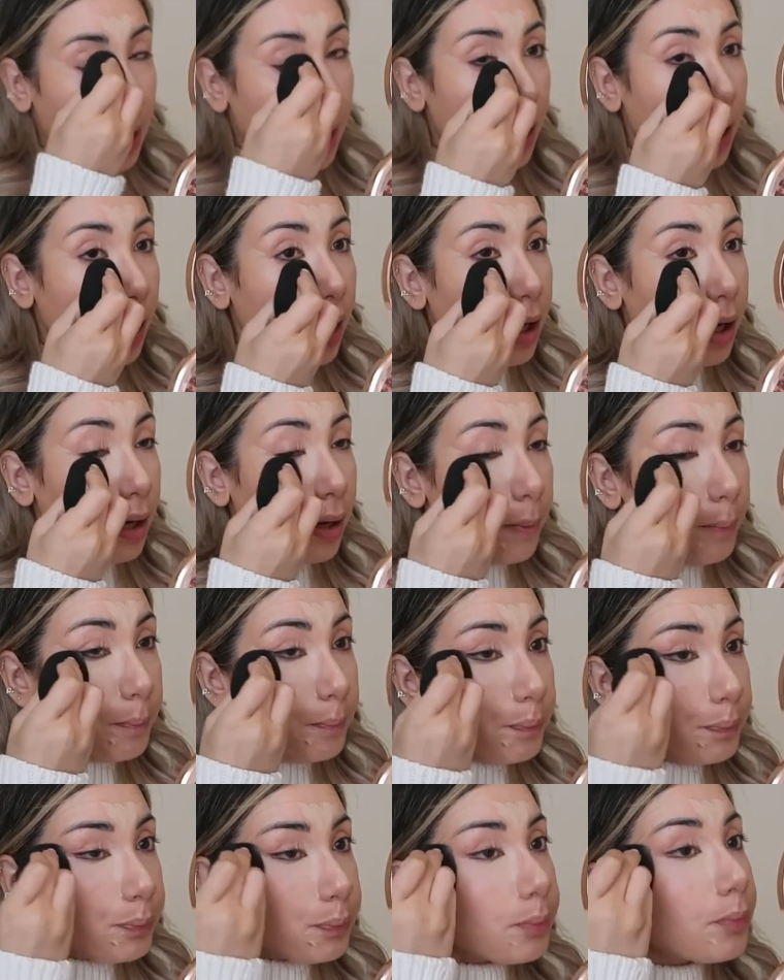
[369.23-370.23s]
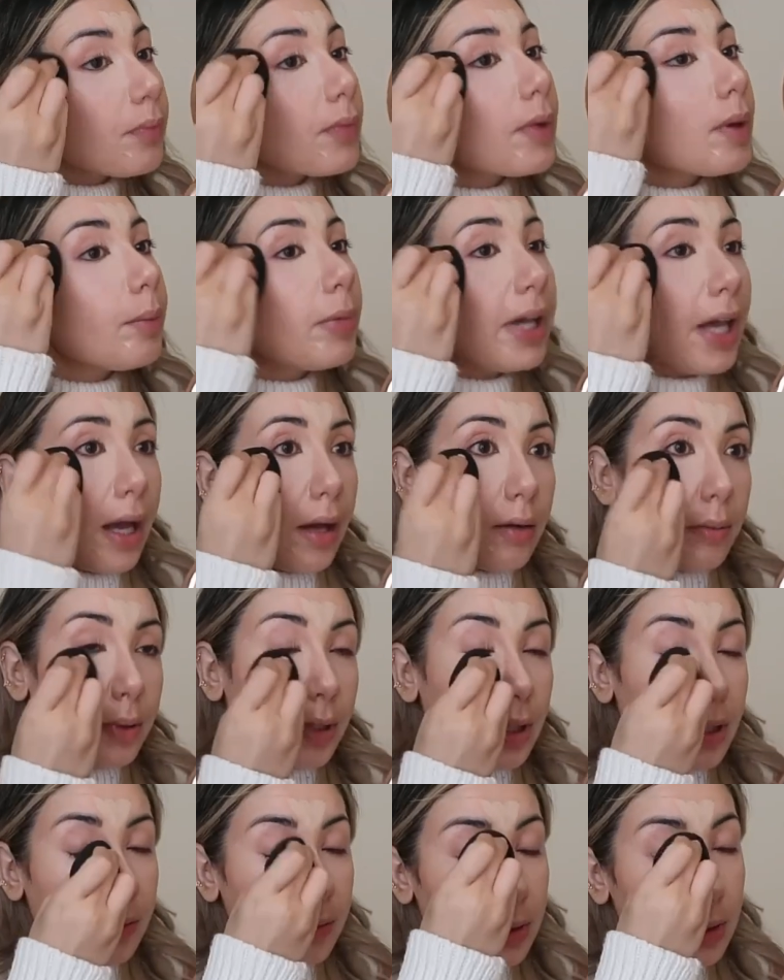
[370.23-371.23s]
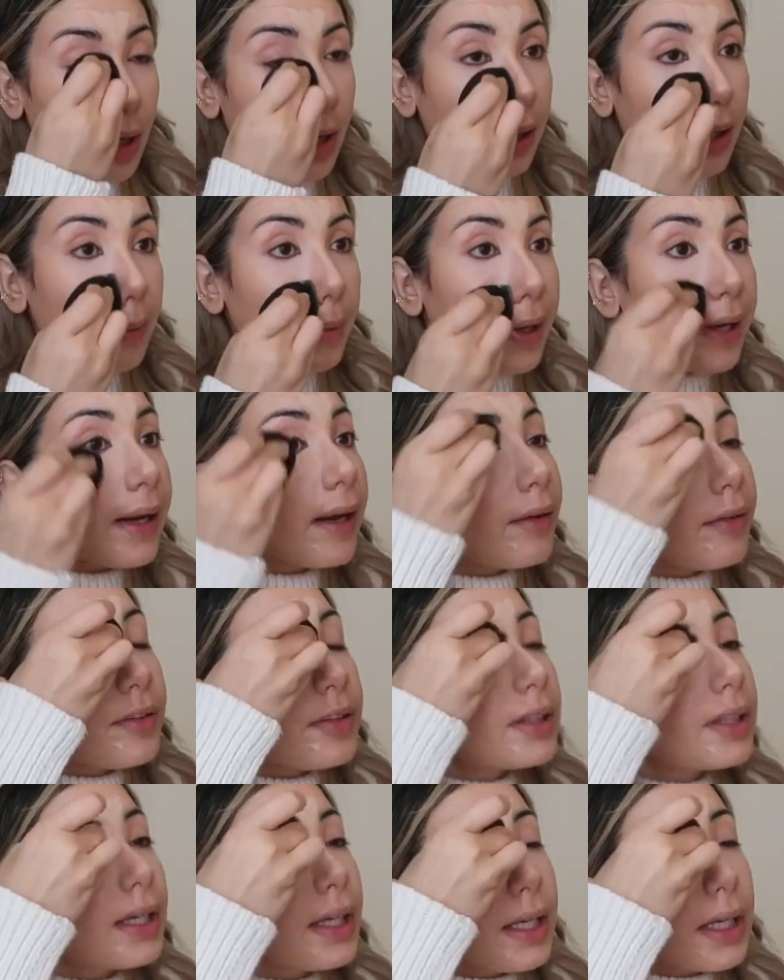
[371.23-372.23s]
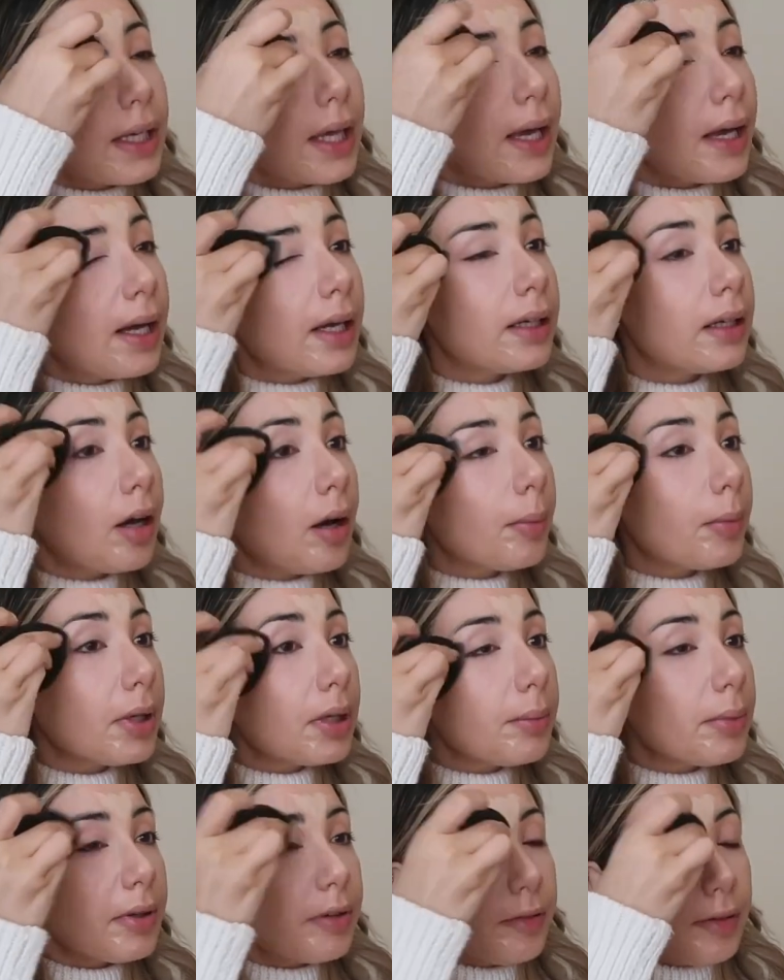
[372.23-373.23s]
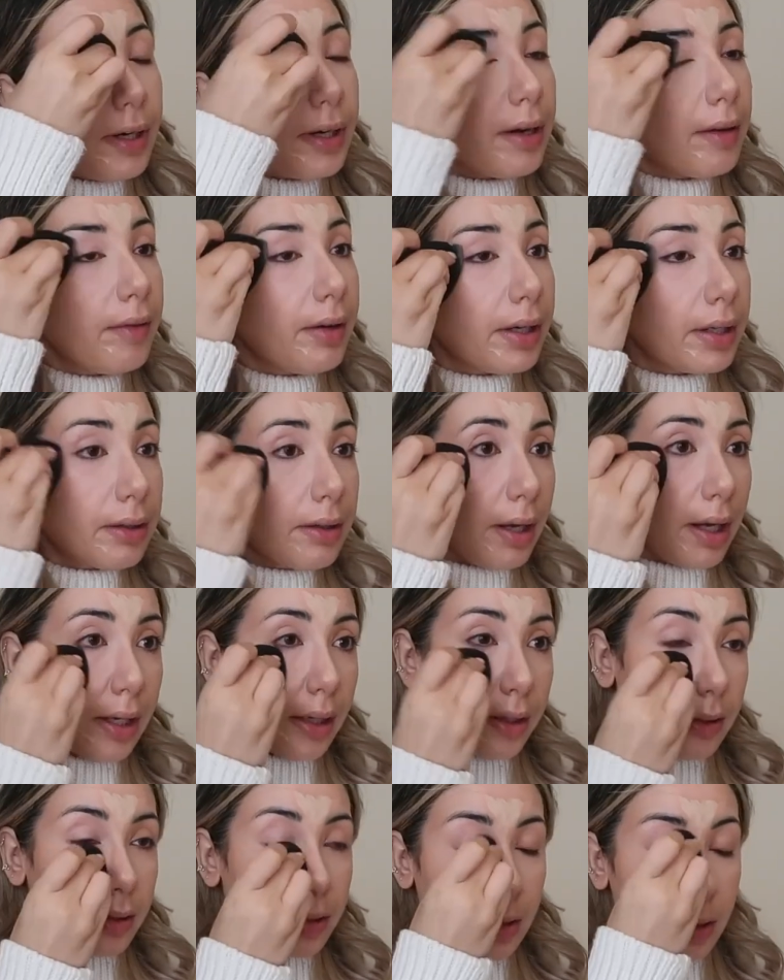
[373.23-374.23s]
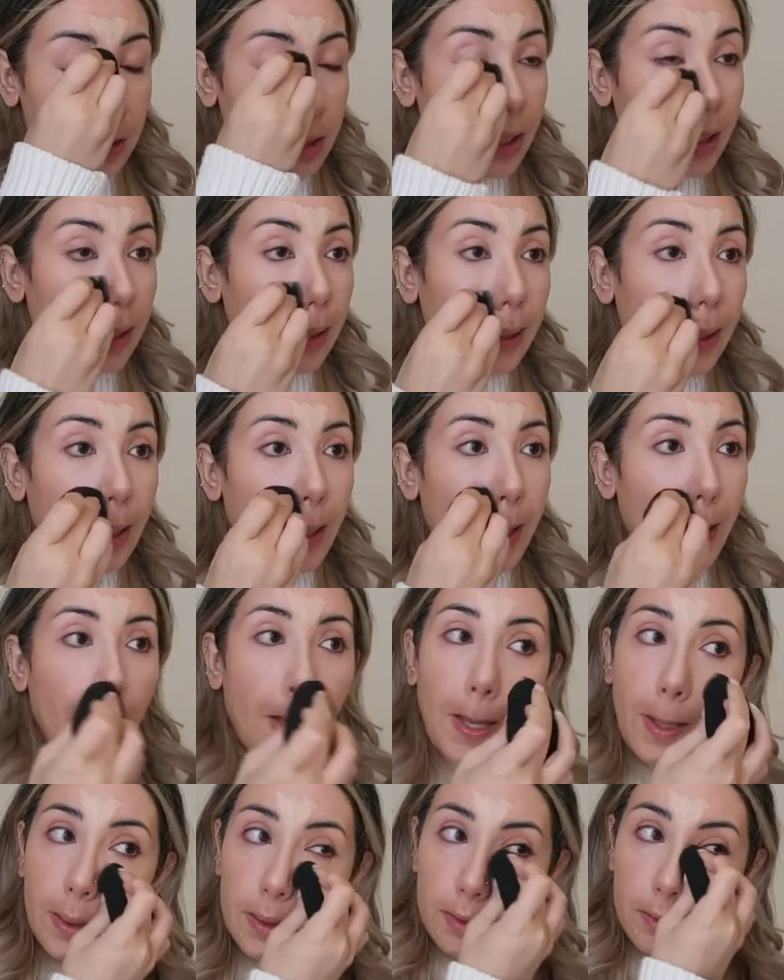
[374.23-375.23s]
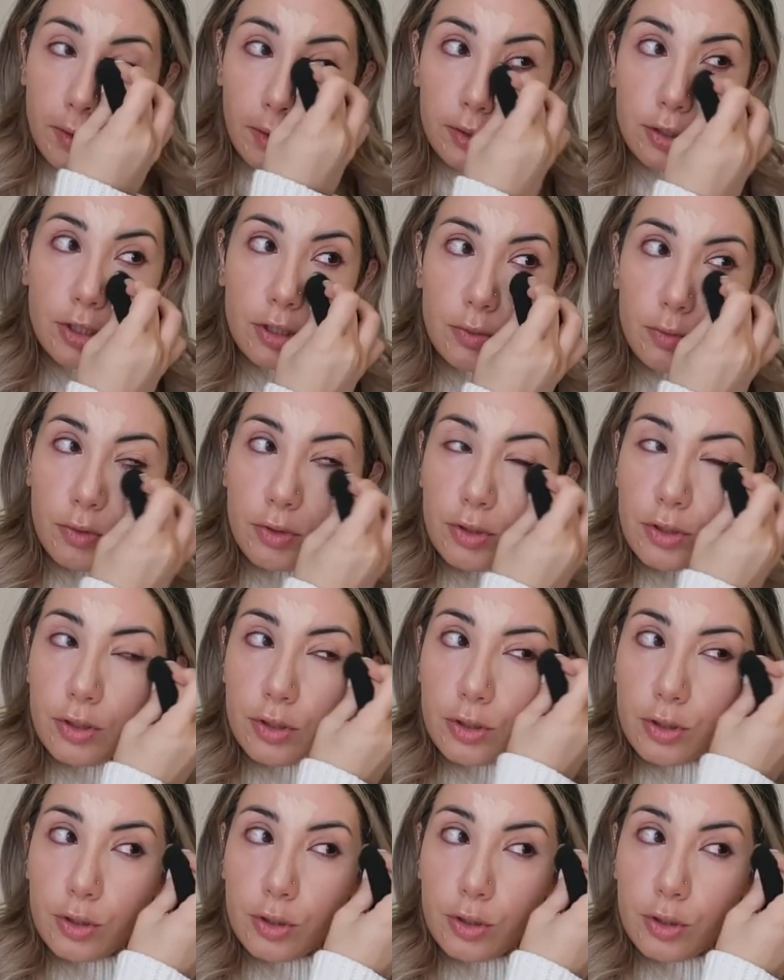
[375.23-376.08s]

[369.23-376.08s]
um but yeah because we talk about everything and i'm gonna be very very tired today so i just want